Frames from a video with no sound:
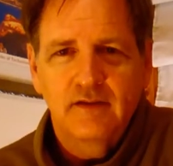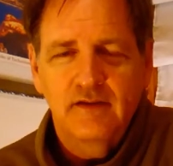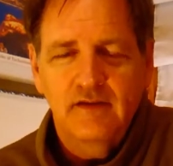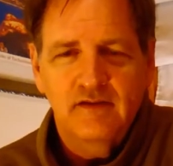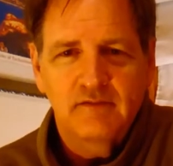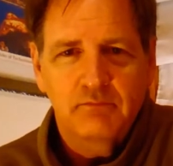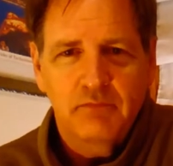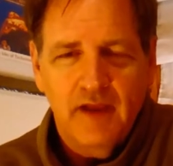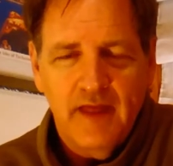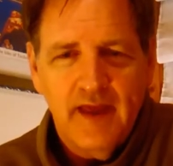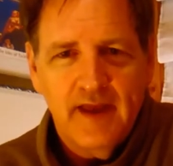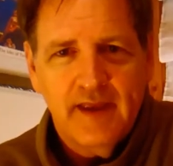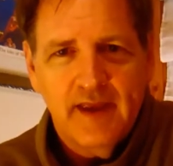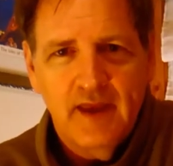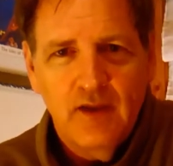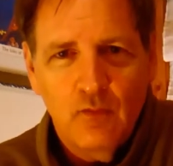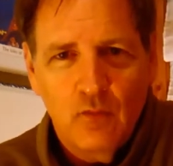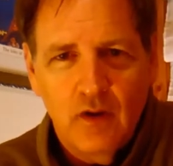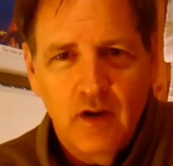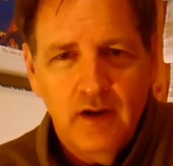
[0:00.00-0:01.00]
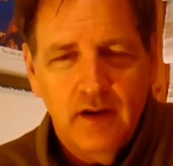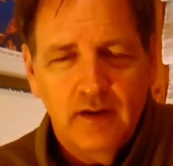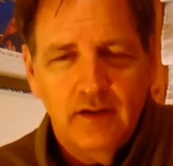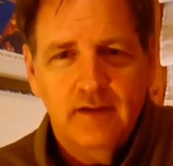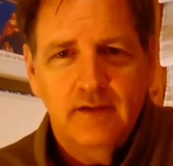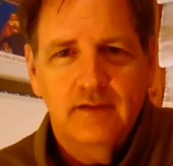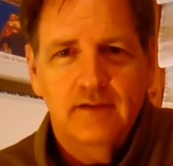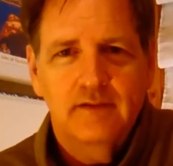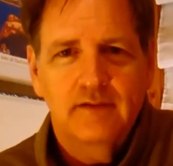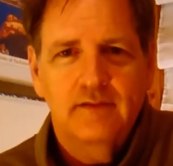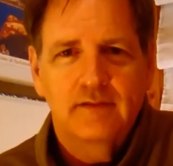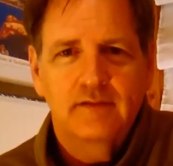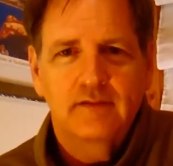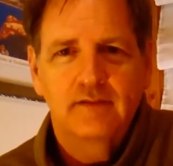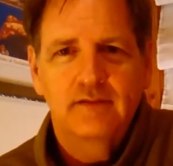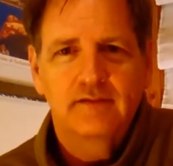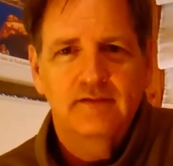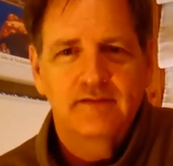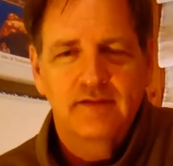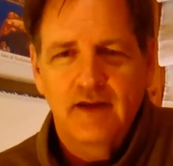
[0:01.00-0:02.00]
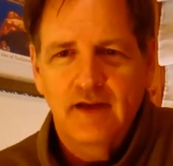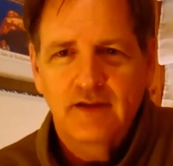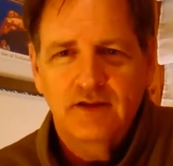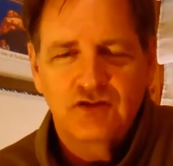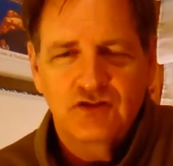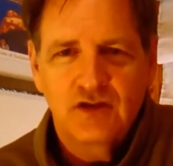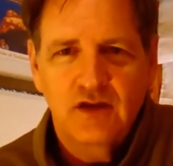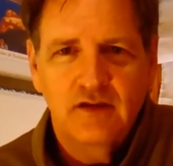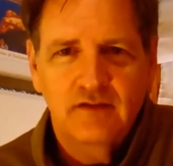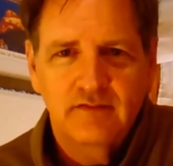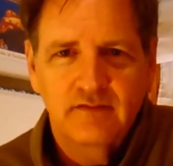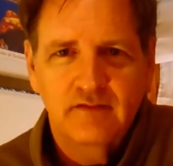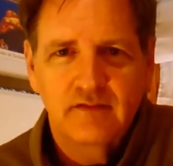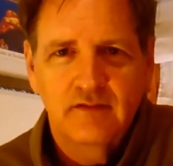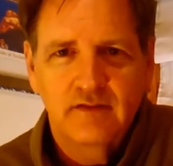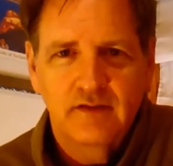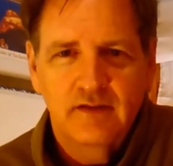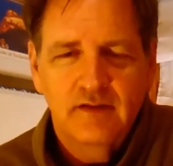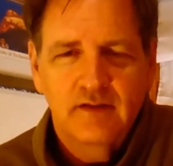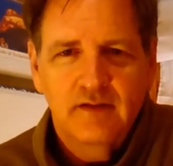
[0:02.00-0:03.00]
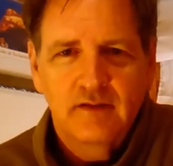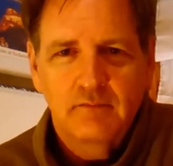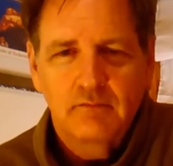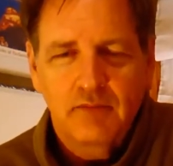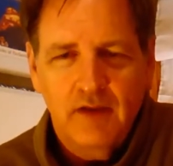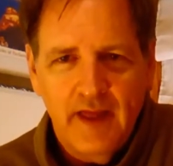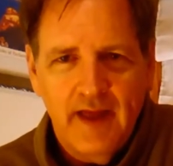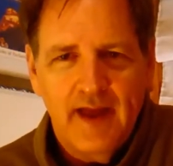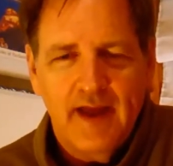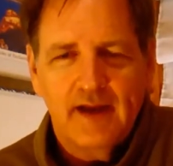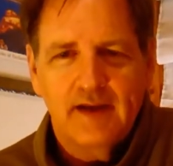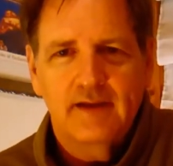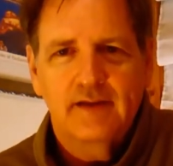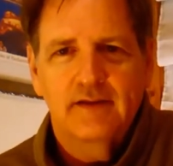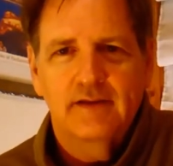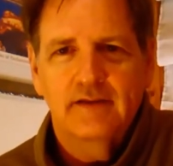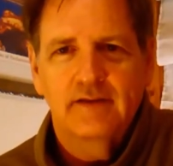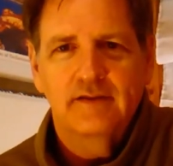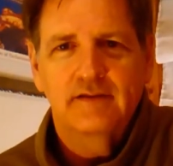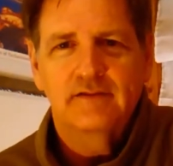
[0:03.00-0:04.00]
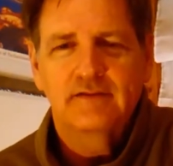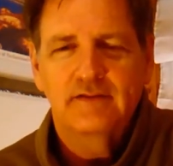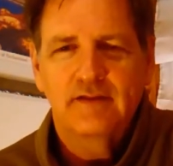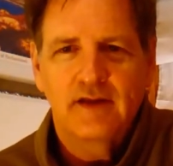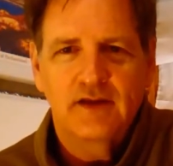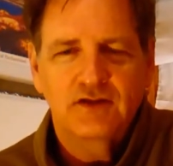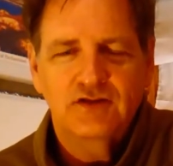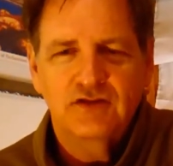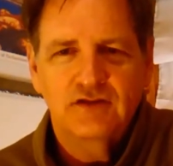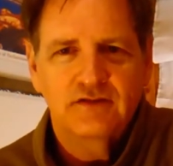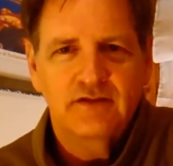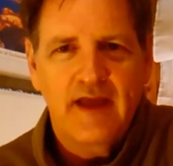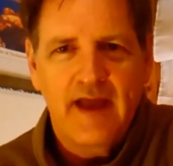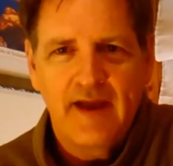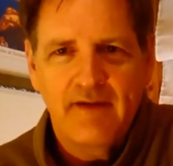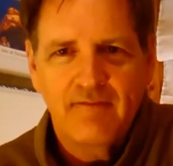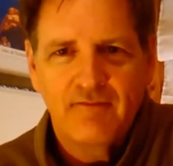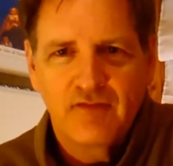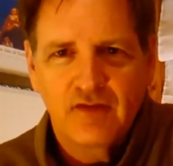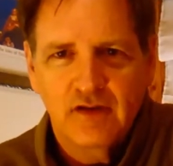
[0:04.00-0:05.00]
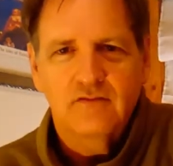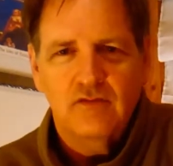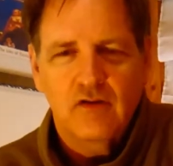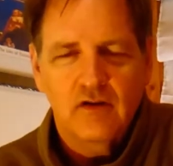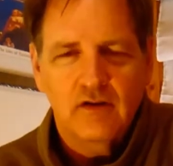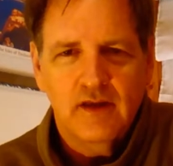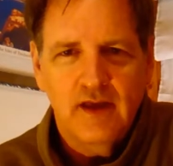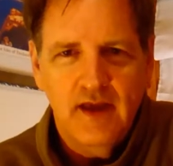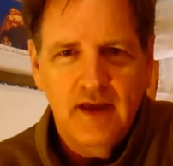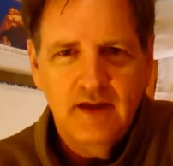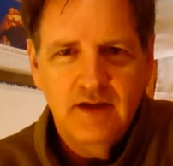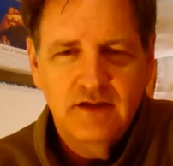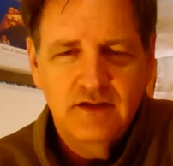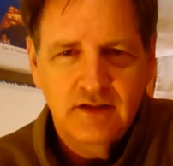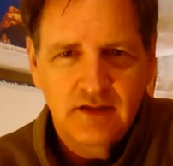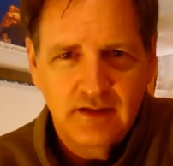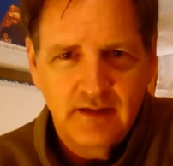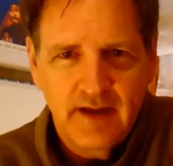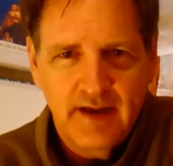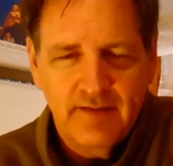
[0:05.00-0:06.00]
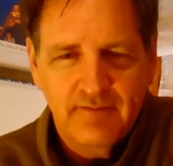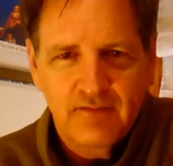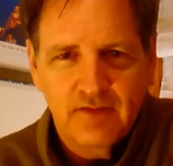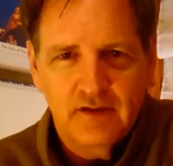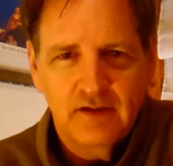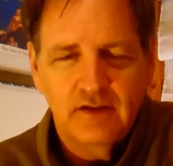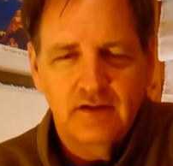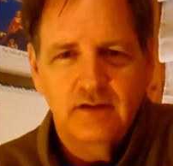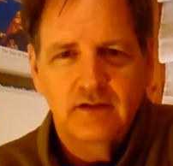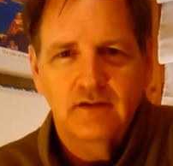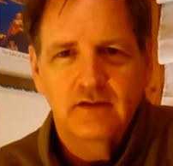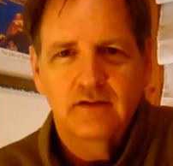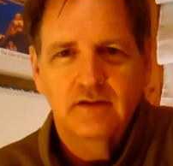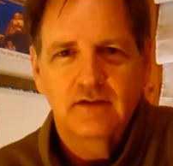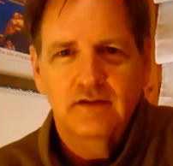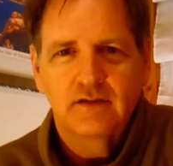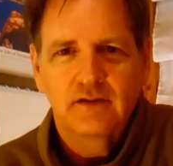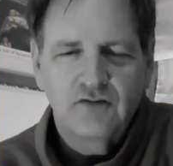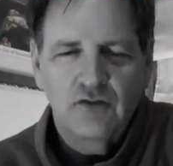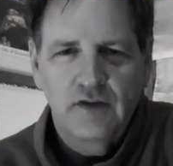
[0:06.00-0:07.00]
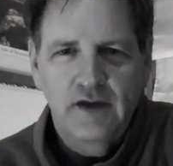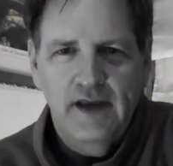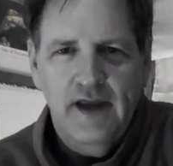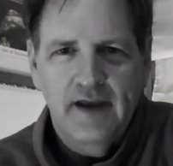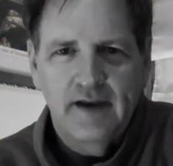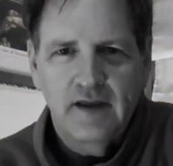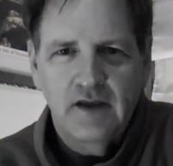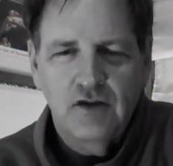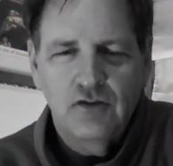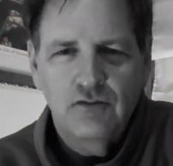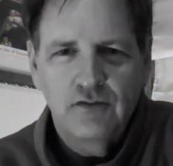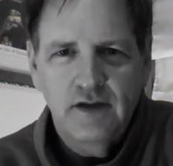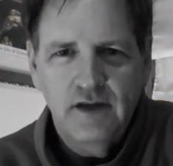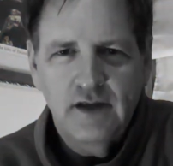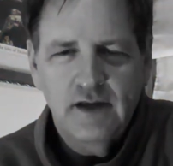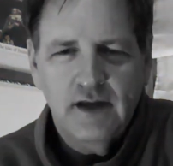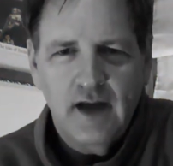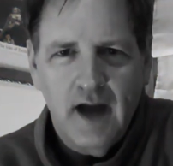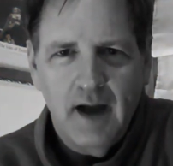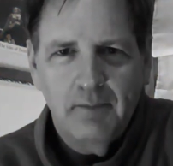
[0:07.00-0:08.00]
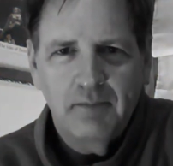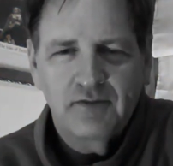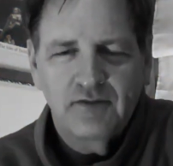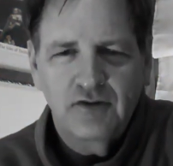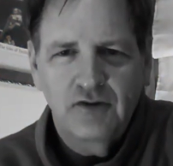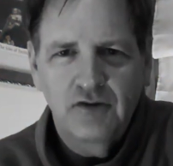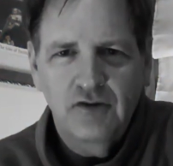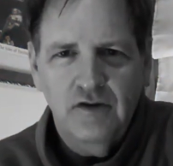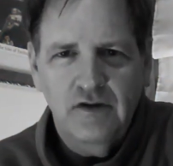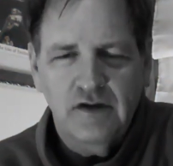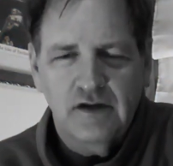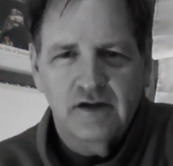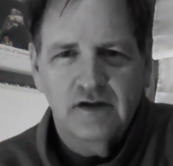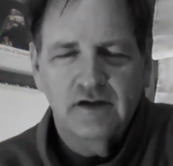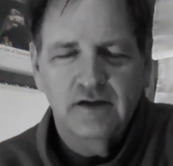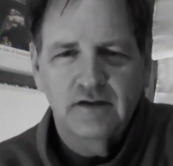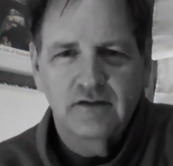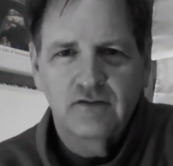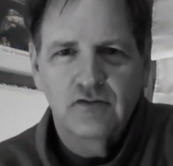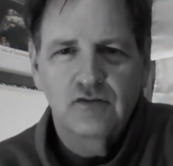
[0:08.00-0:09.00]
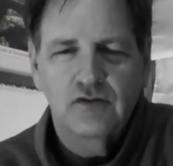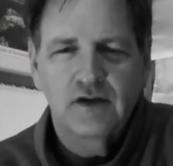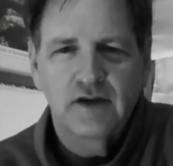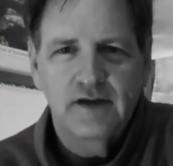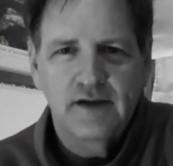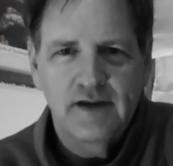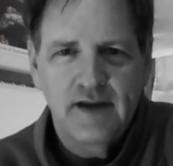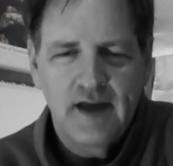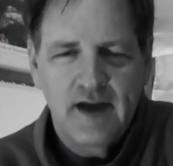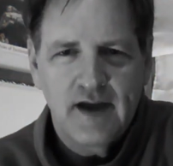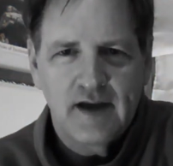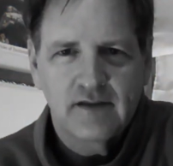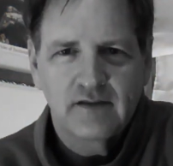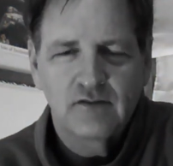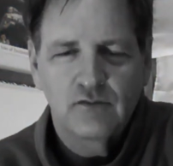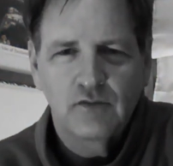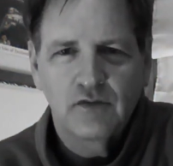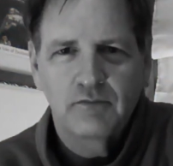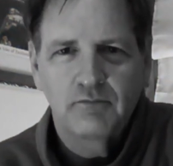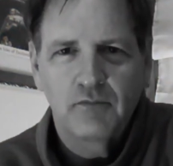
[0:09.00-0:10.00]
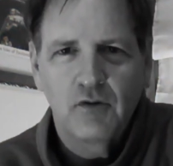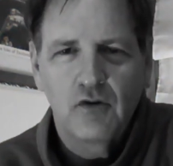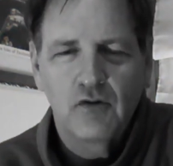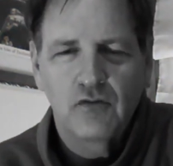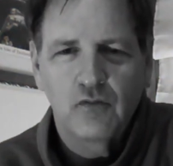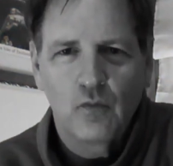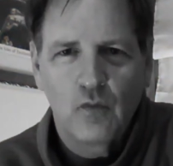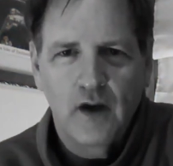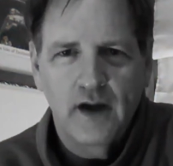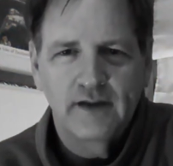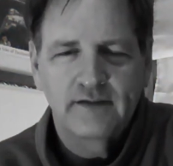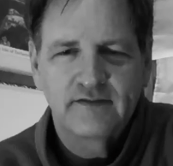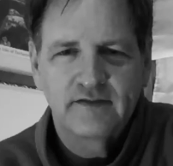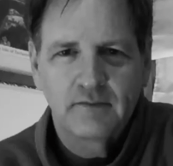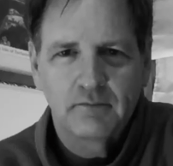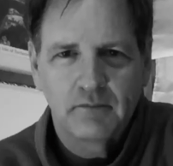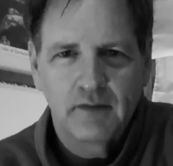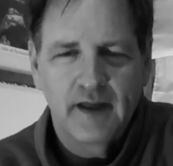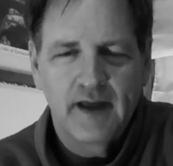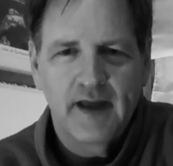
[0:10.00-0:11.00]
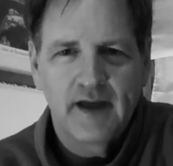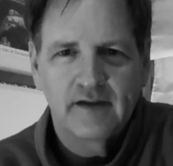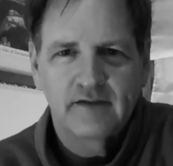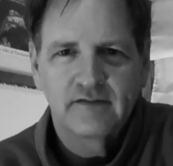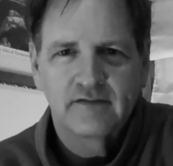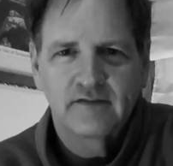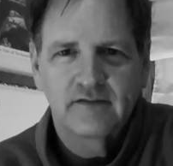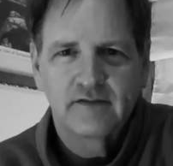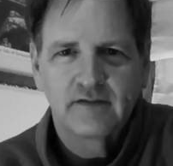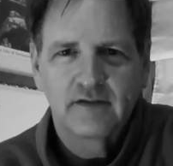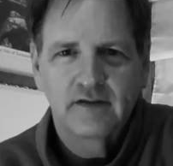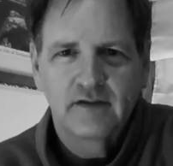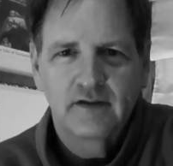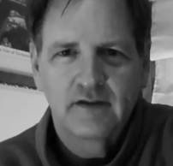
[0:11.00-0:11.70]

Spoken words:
He's black and white. He's not just black. He's not just African. He's Caucasian and African. So he had a unique opportunity to connect with both whites and blacks.